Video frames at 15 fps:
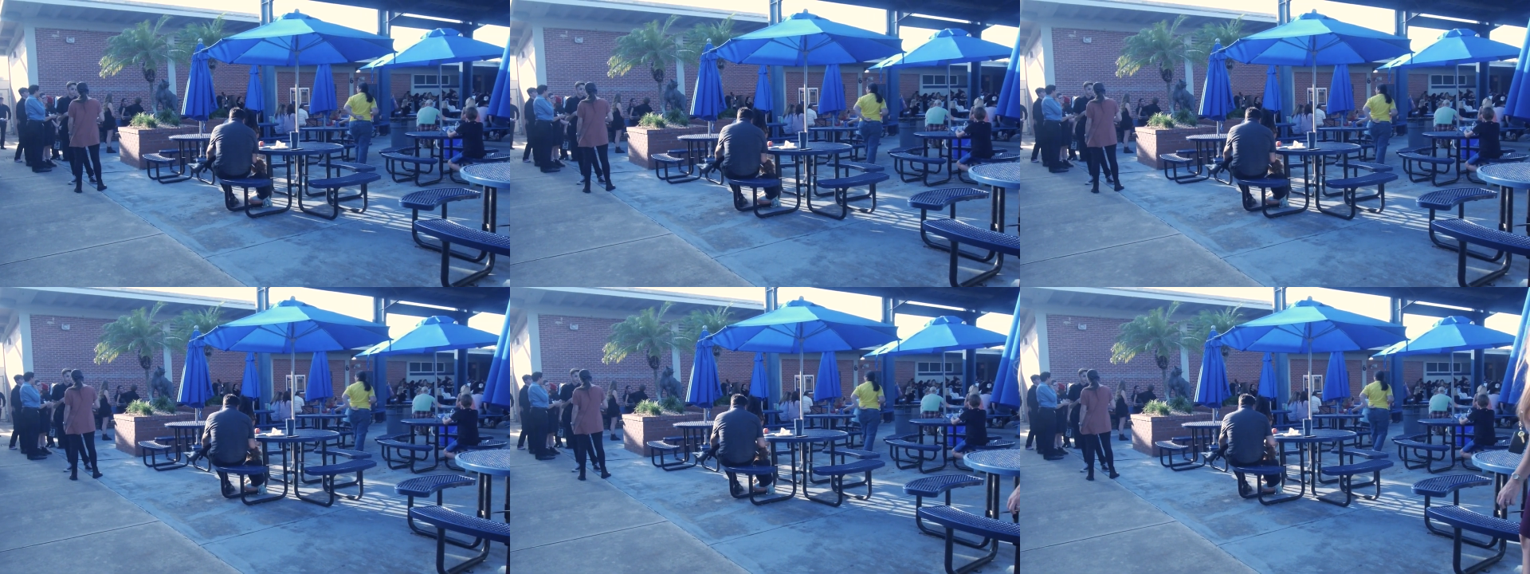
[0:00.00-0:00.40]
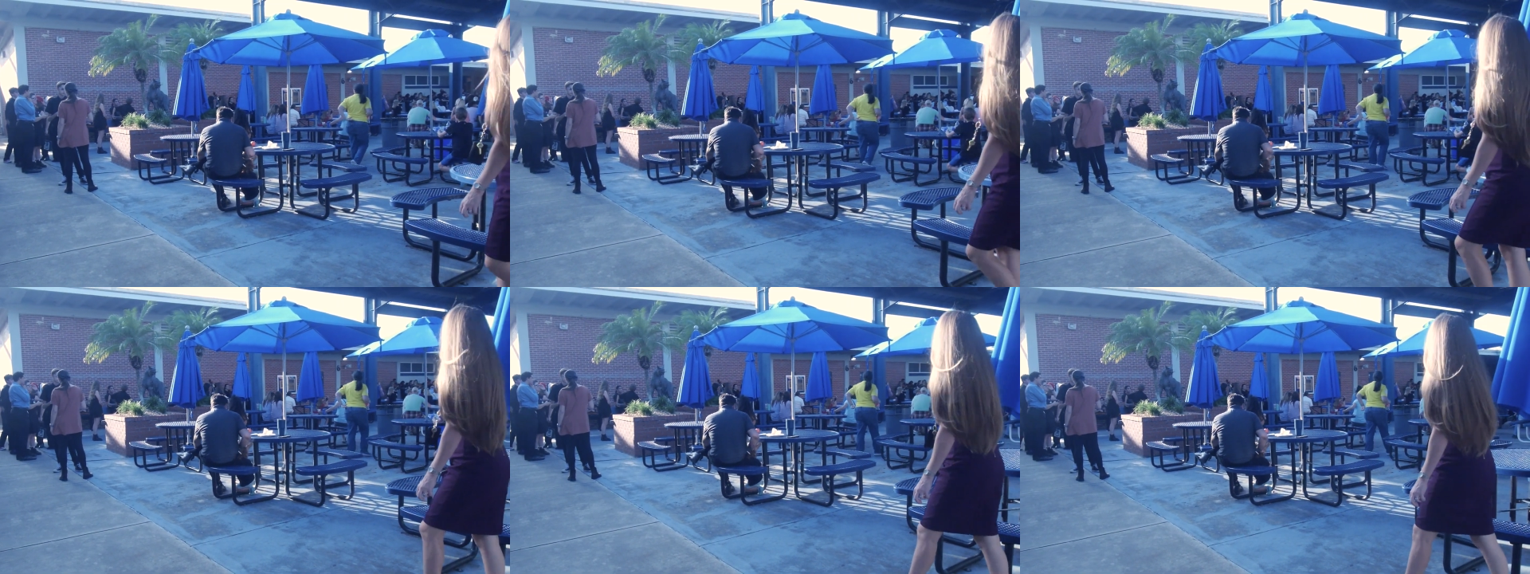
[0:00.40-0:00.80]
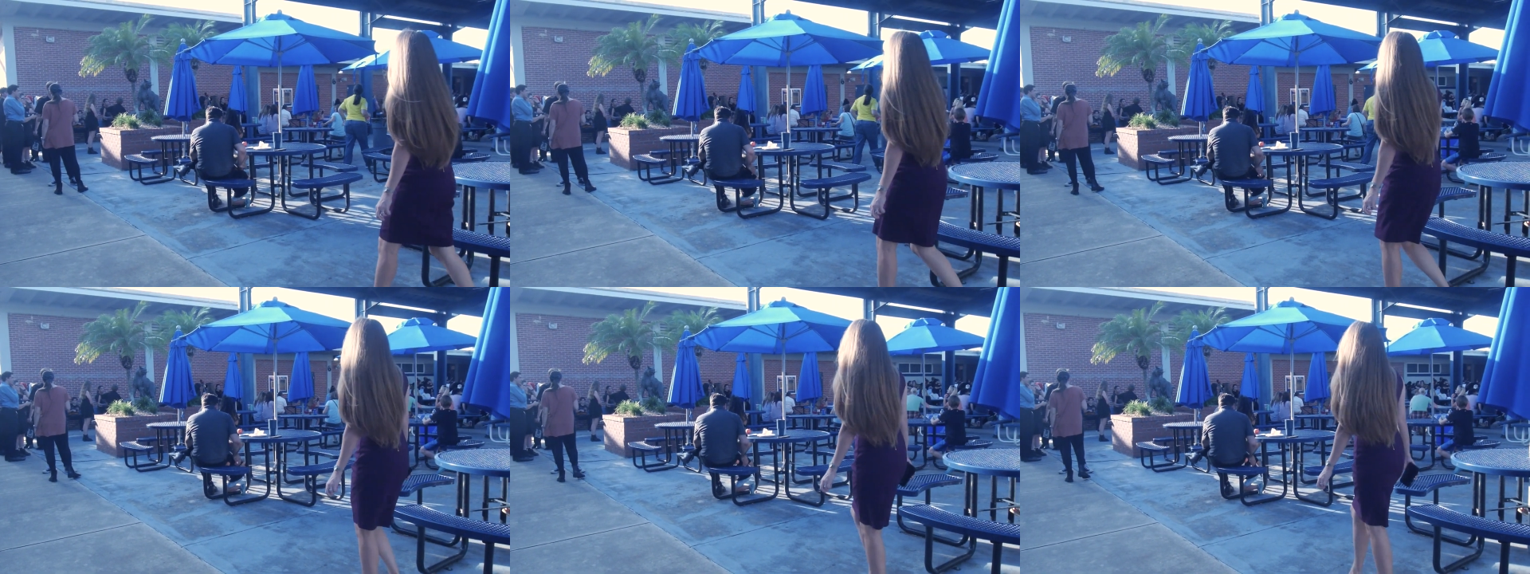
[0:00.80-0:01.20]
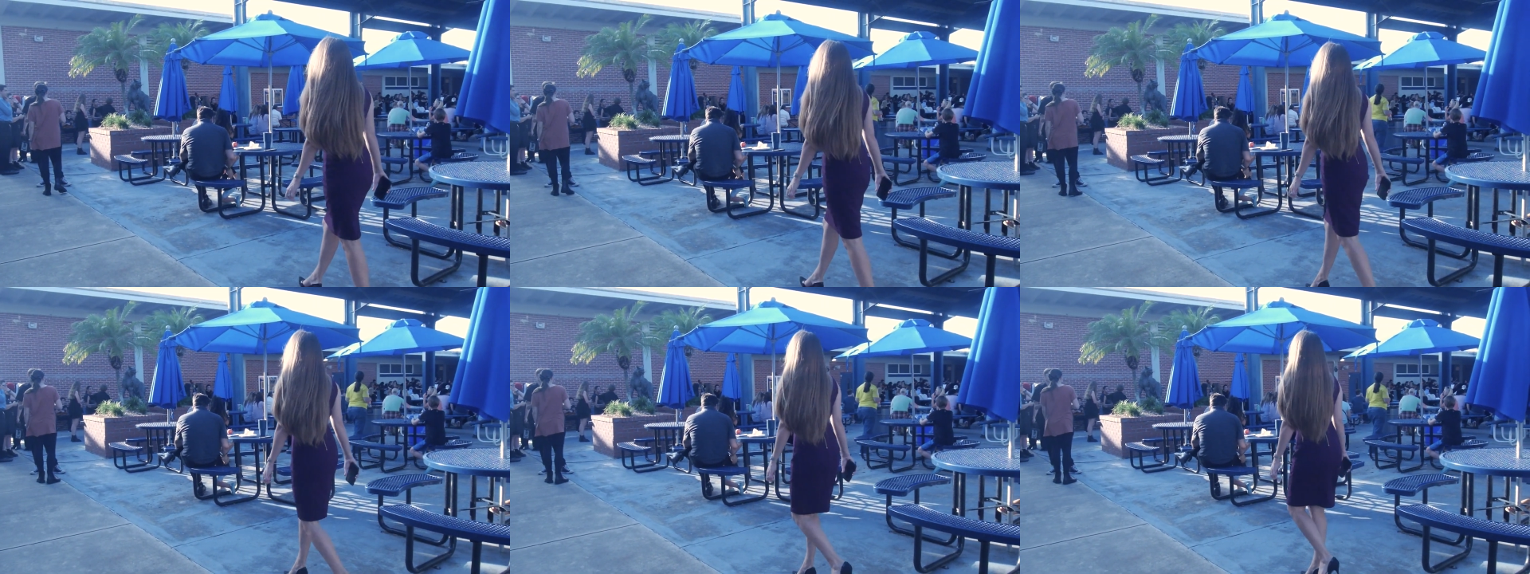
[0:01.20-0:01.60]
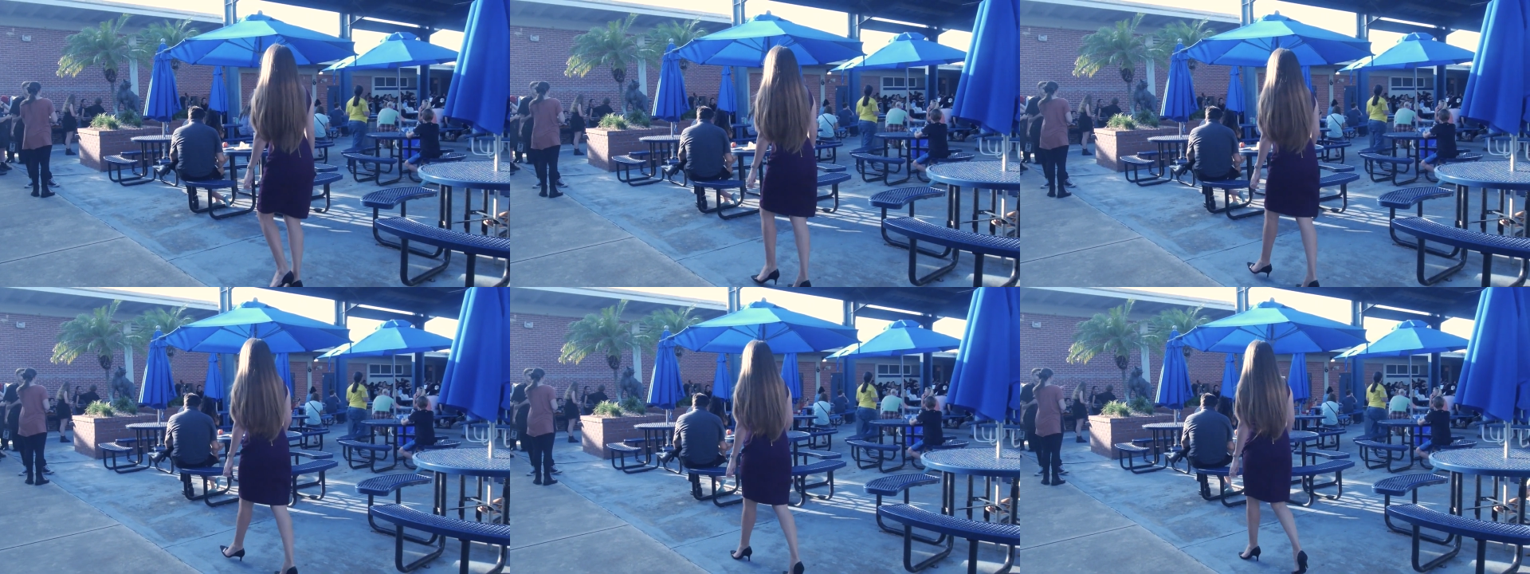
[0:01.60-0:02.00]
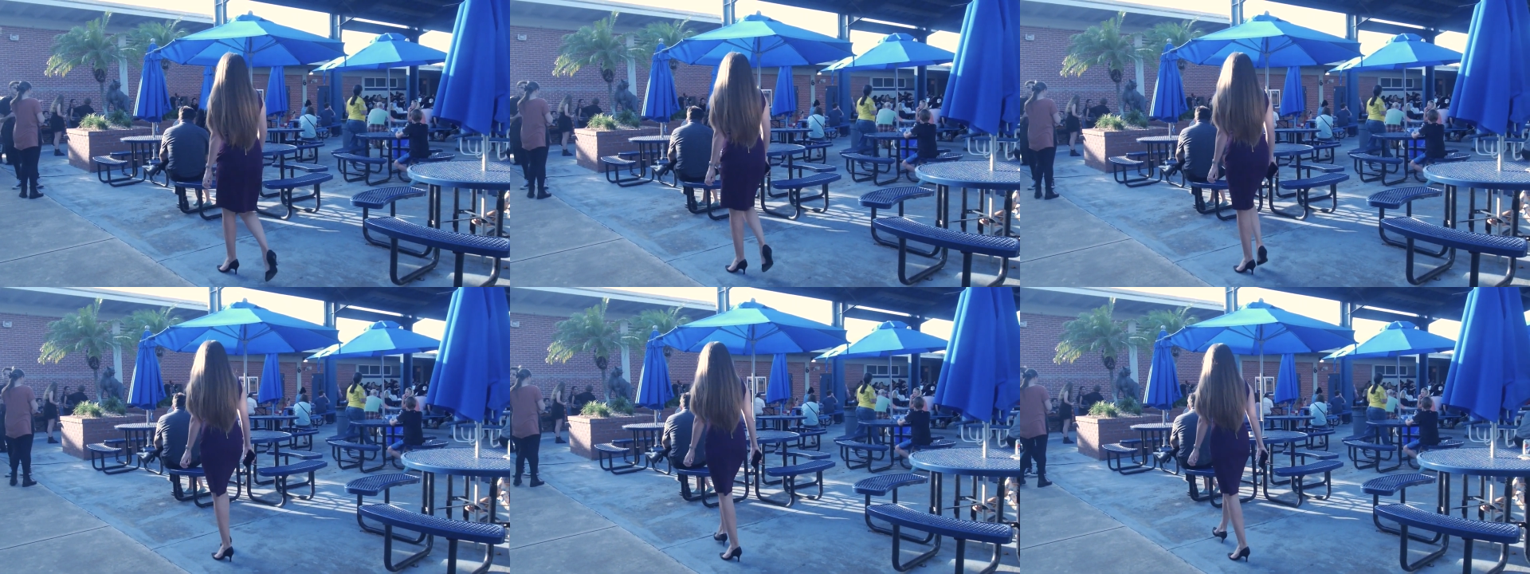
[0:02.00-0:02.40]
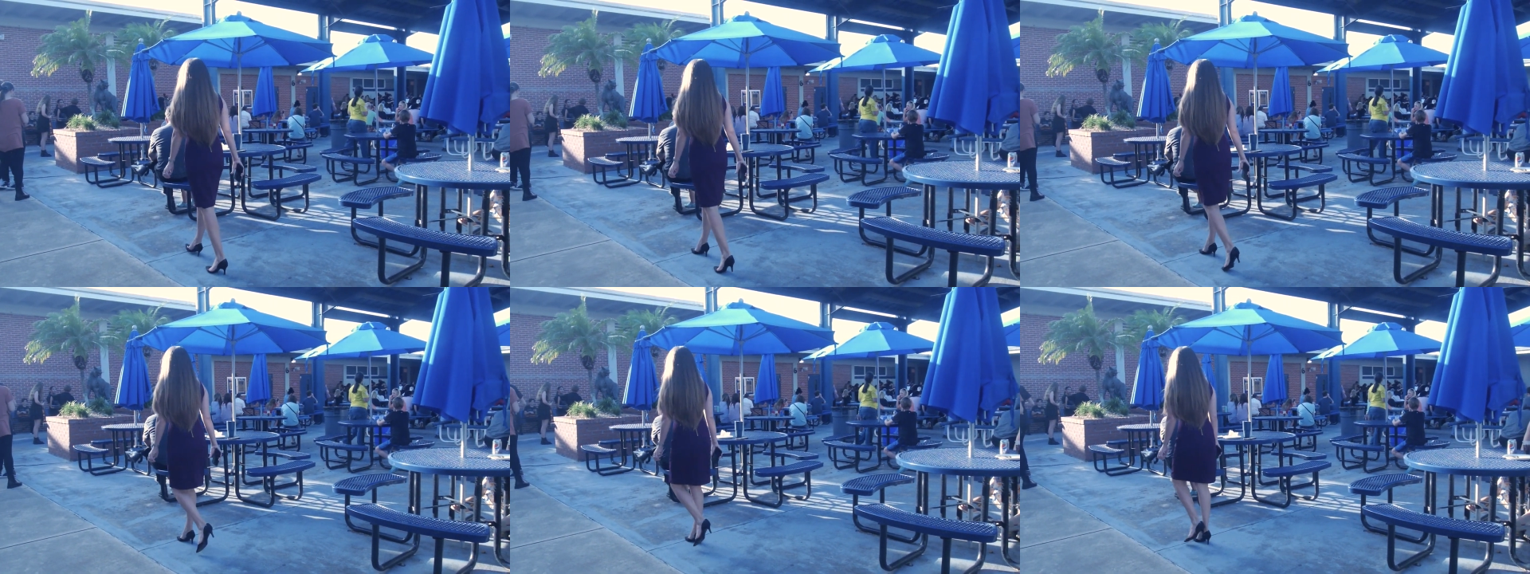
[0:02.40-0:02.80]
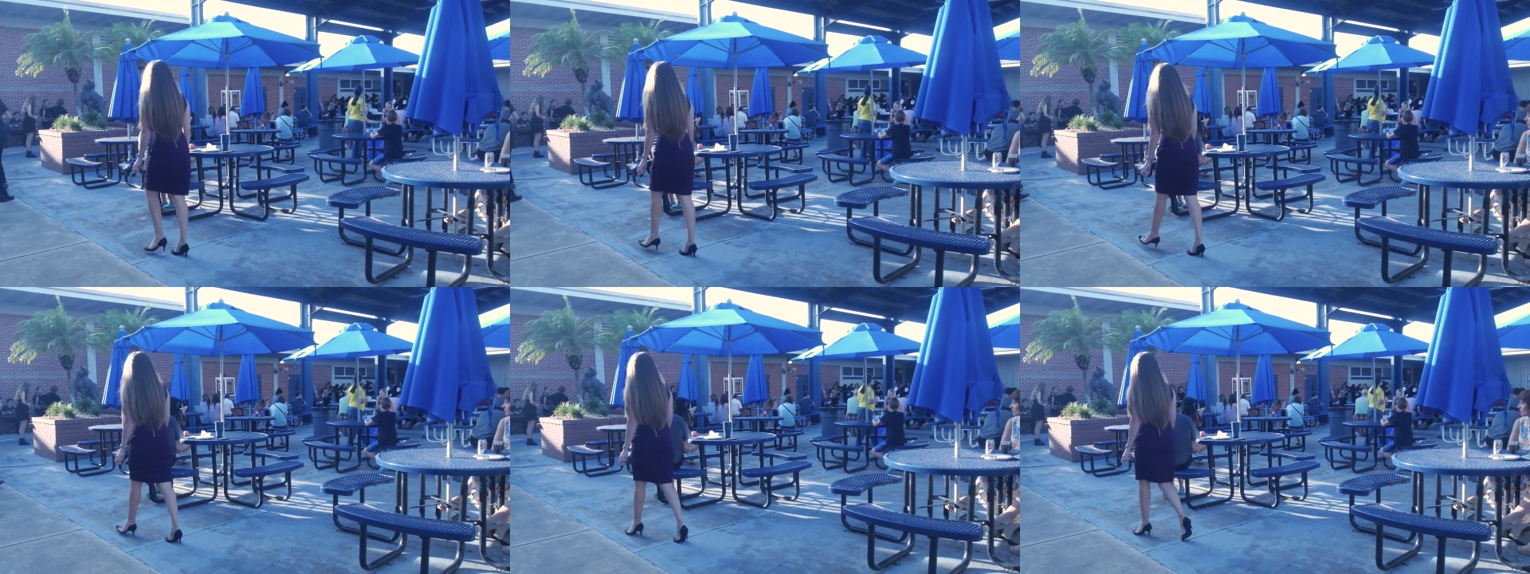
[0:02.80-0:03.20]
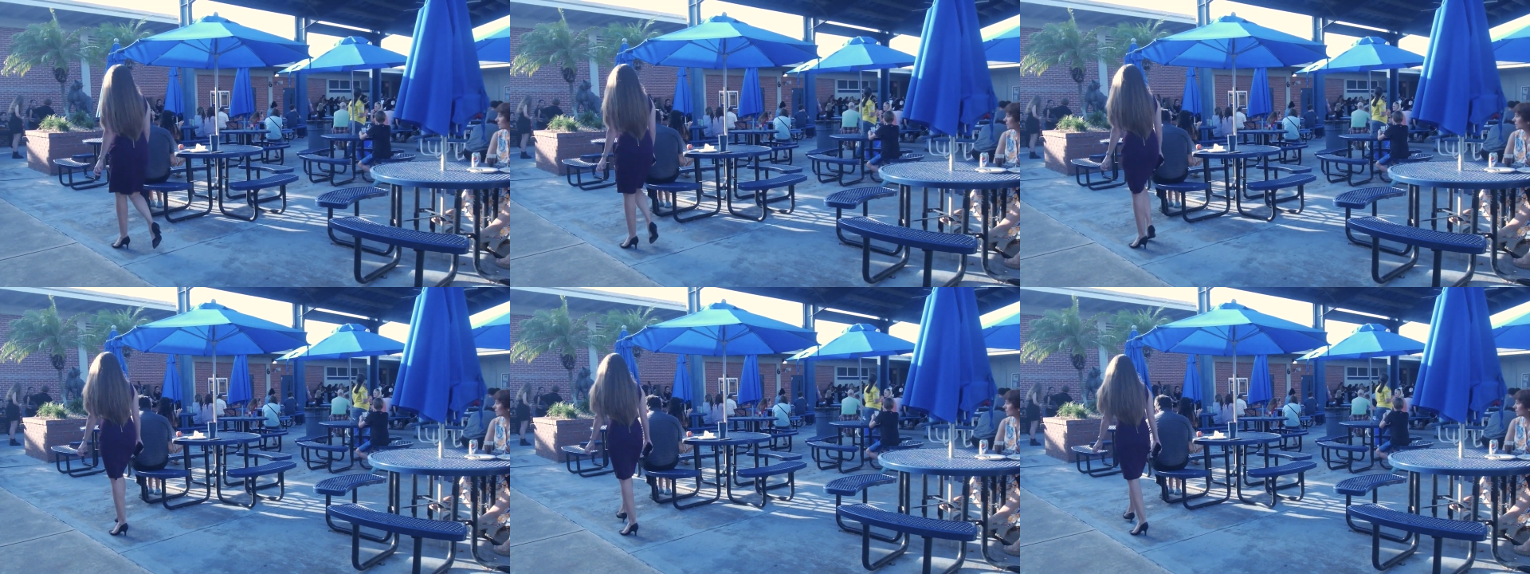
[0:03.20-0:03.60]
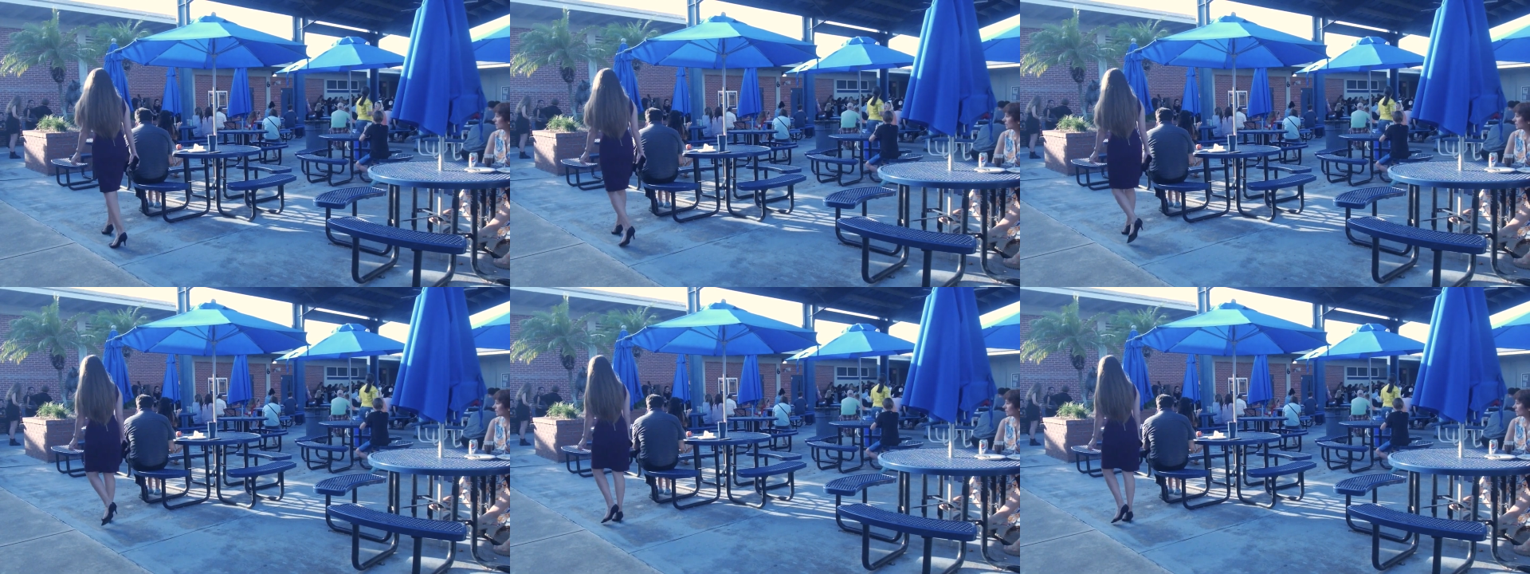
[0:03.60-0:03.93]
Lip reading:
[unreadable: no face in view]